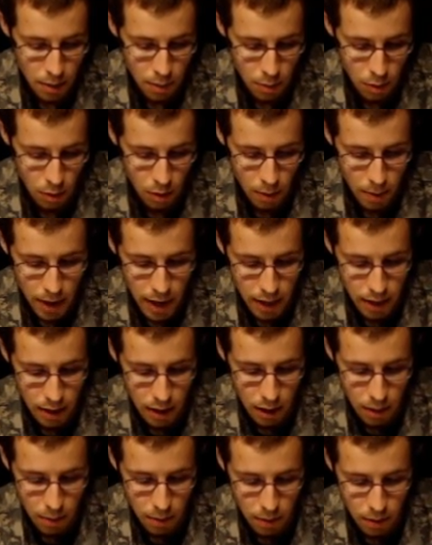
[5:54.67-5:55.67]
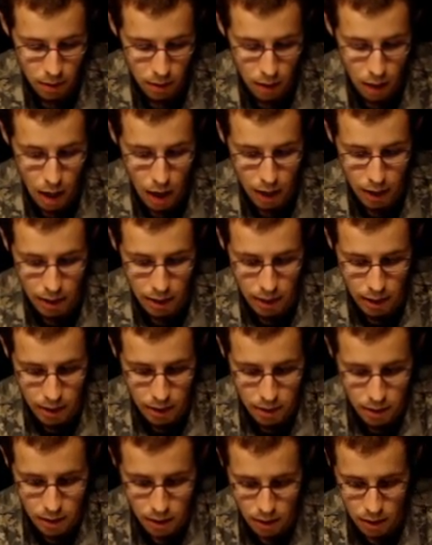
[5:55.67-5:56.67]
Pull it back up, lock it
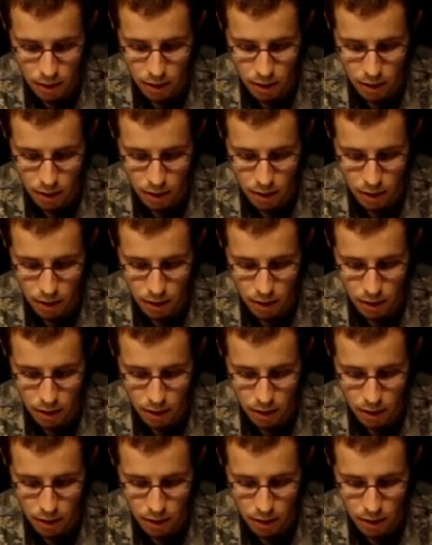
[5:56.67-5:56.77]
in,